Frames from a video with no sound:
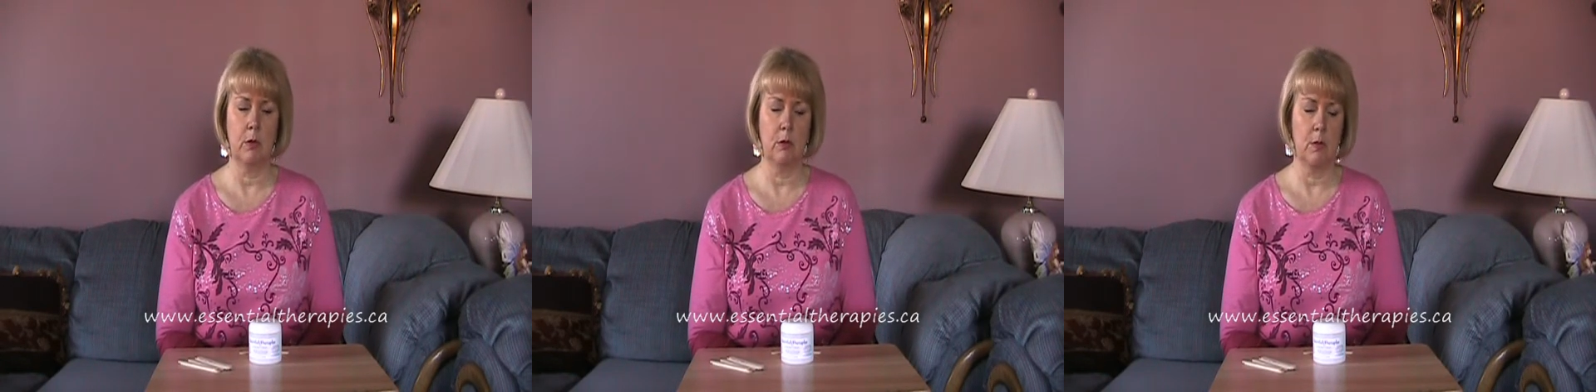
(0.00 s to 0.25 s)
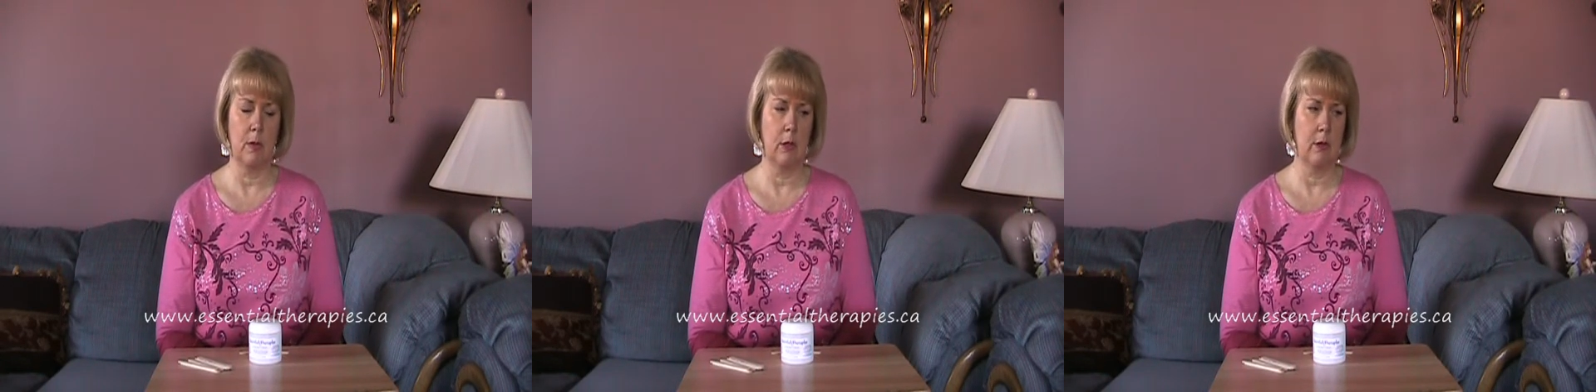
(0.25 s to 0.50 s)

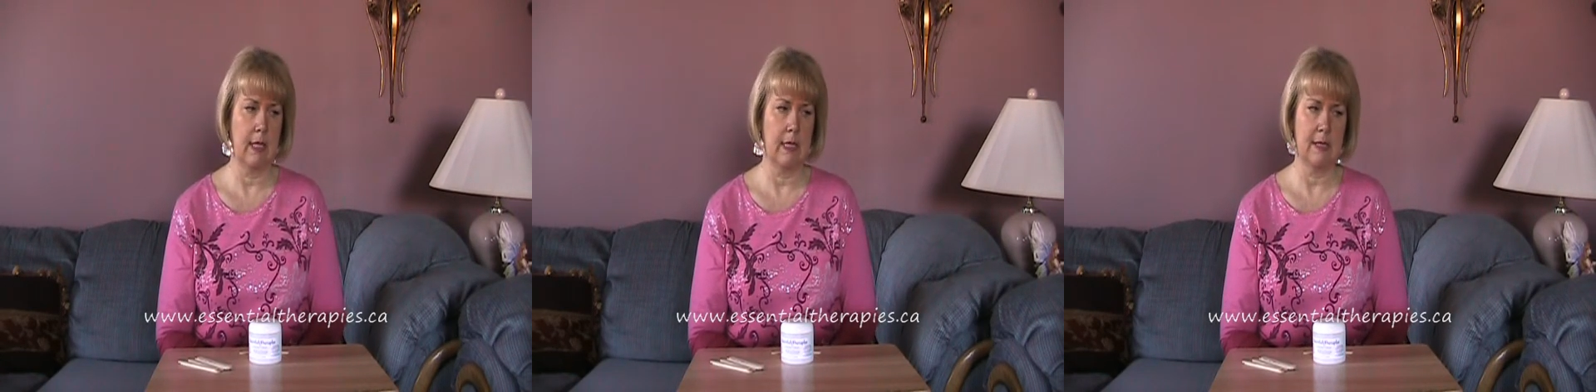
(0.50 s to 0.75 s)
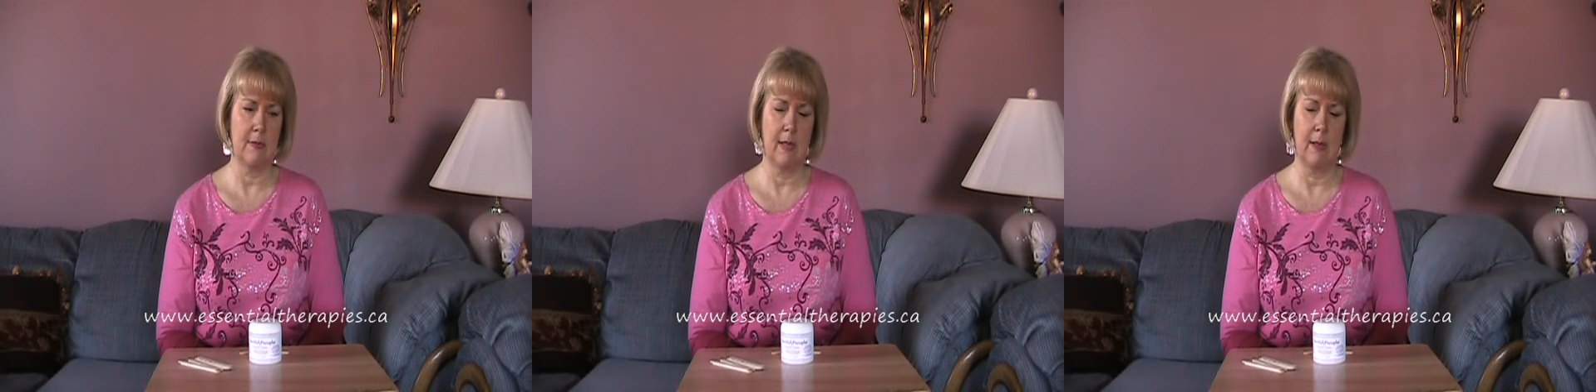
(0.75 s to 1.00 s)
know what your
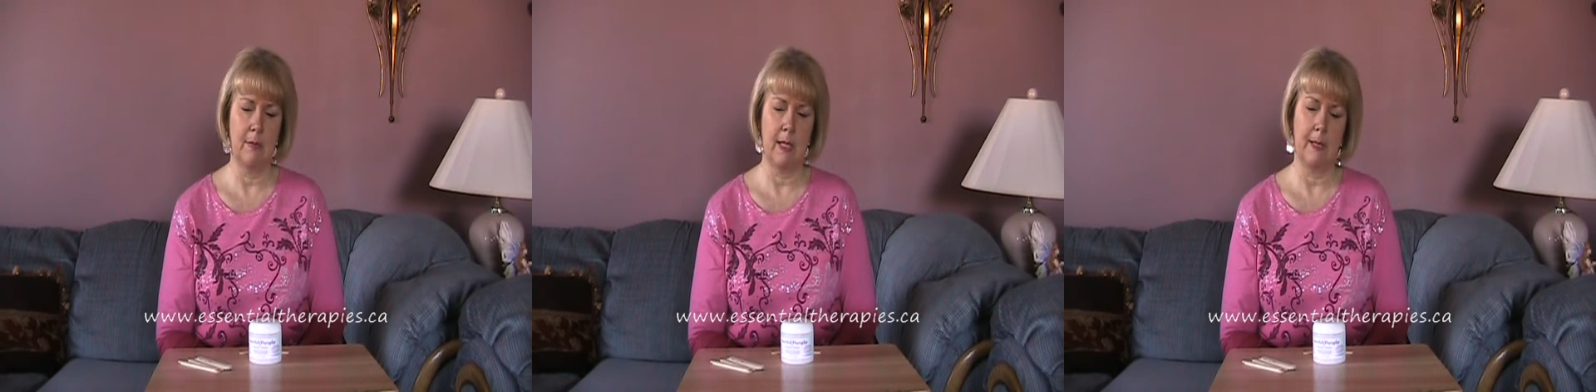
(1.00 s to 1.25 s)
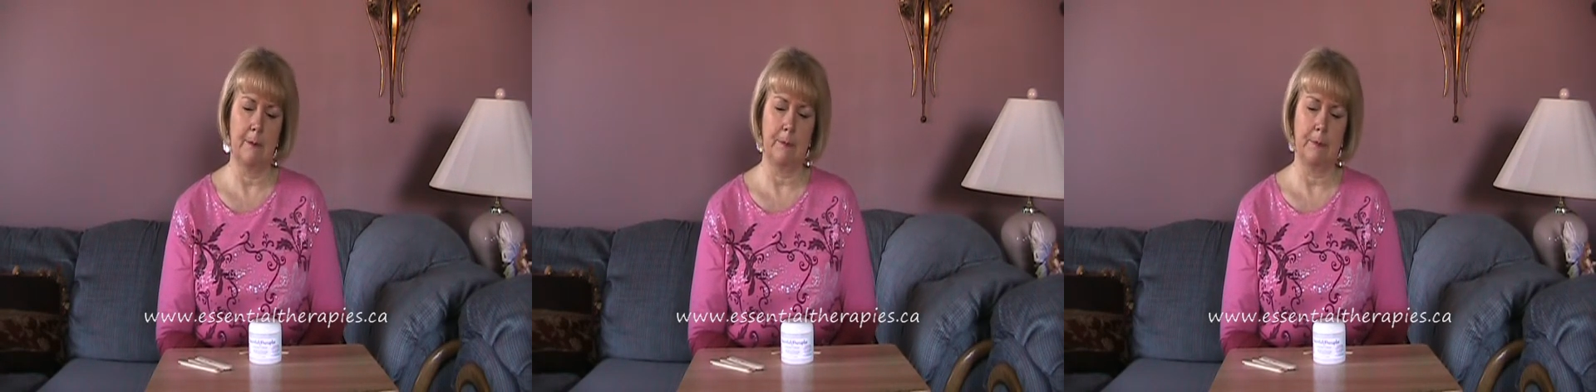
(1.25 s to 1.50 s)
dates may
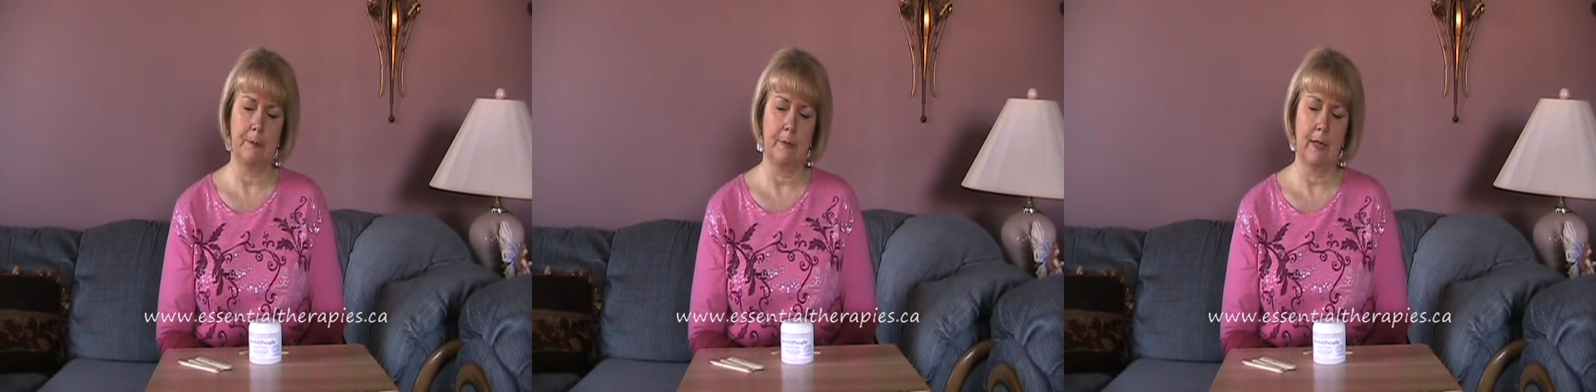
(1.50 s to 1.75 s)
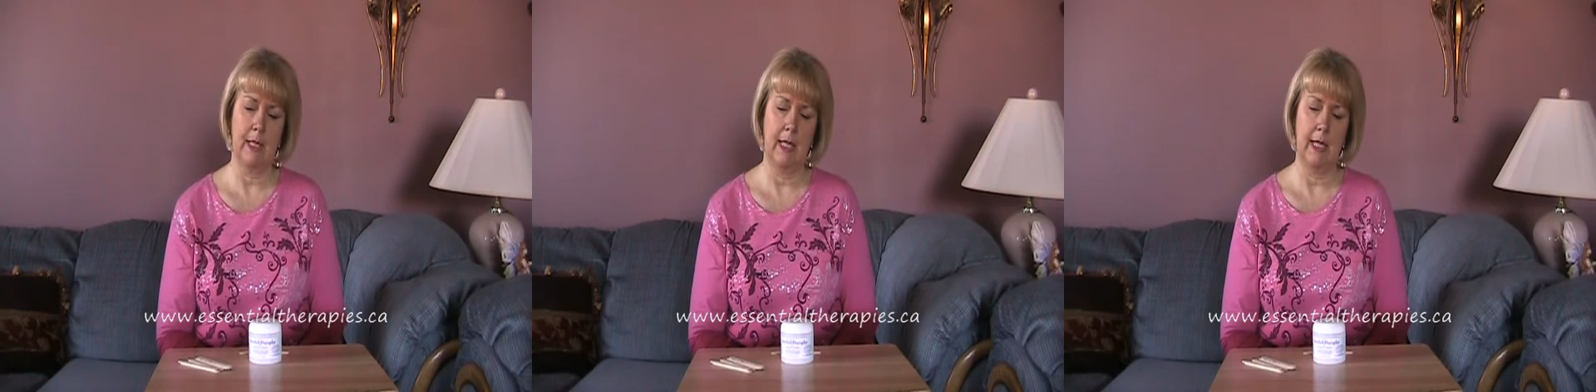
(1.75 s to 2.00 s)
be.
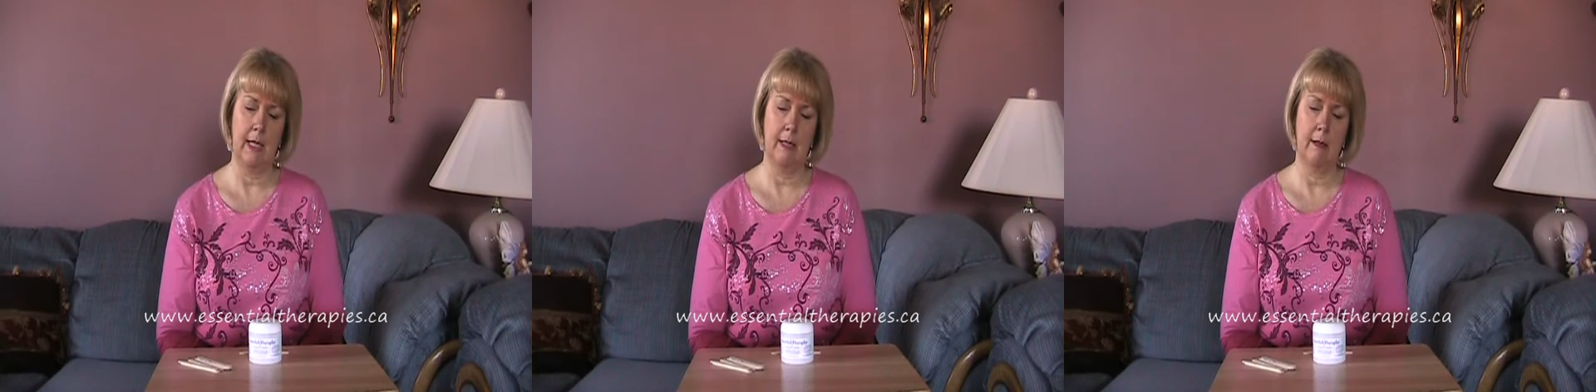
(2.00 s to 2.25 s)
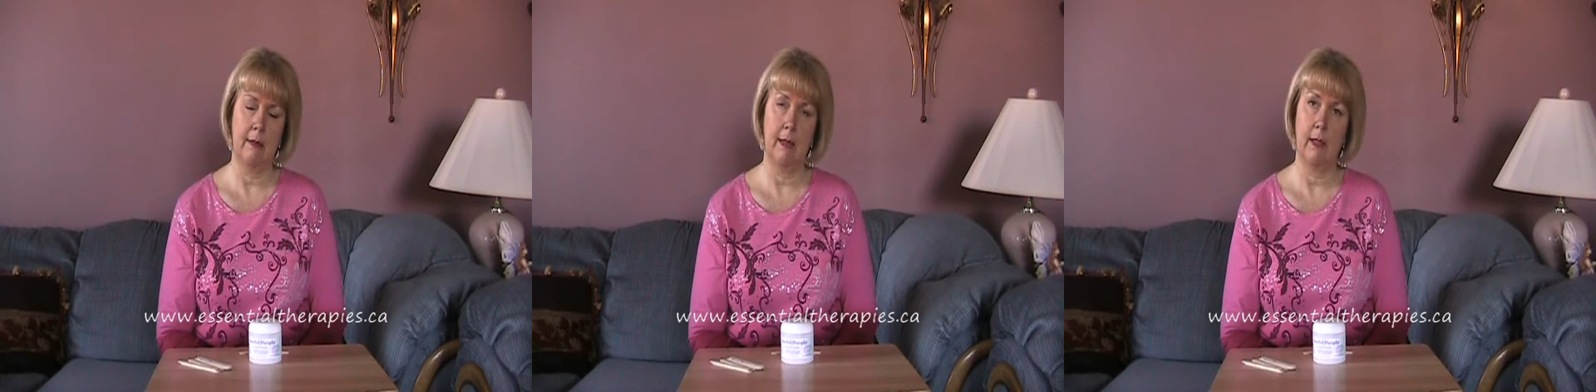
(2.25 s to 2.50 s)

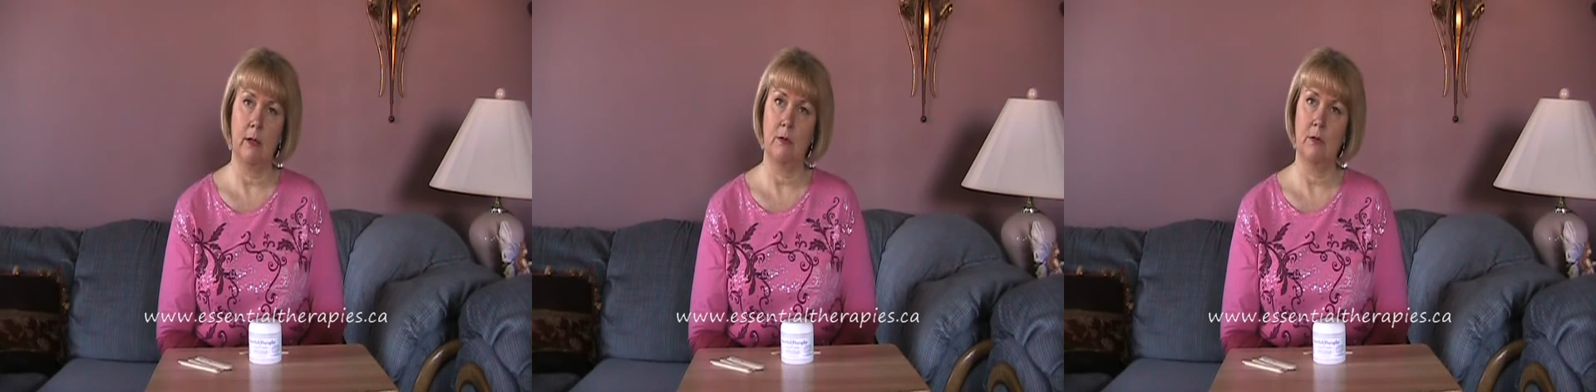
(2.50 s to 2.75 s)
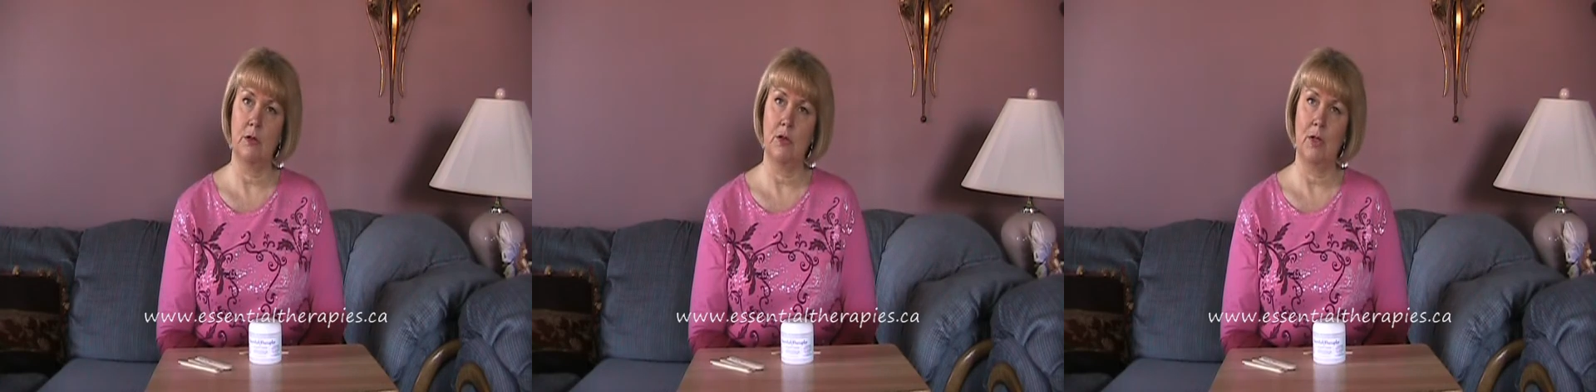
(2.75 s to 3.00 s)
And I thank you
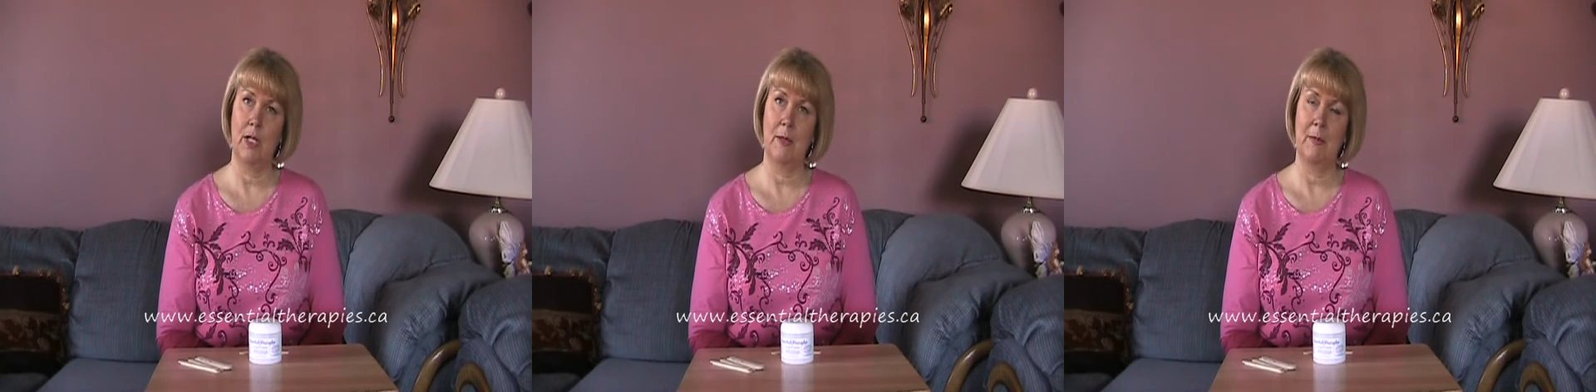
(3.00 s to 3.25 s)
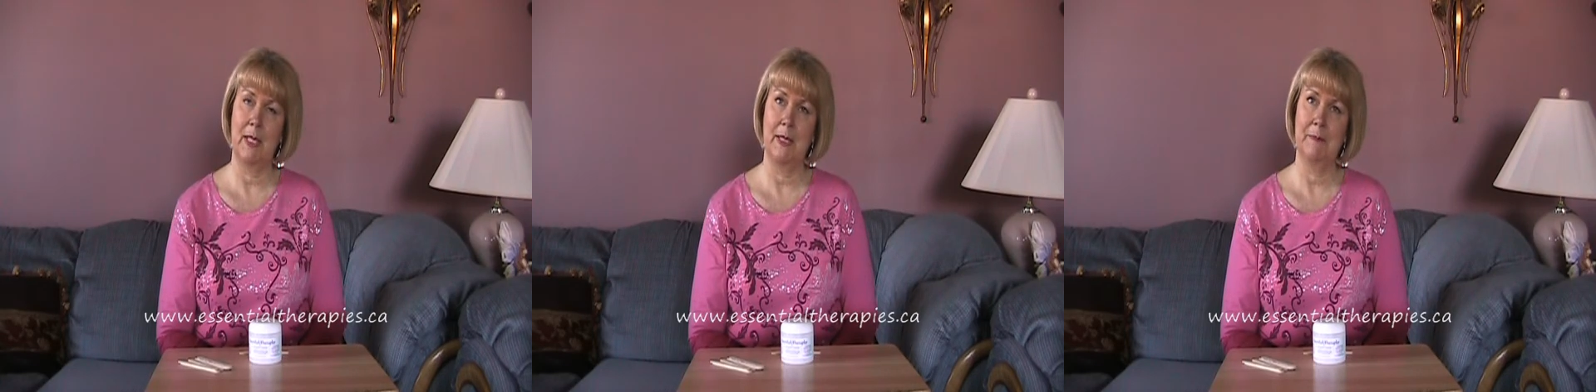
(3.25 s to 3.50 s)
for joining me.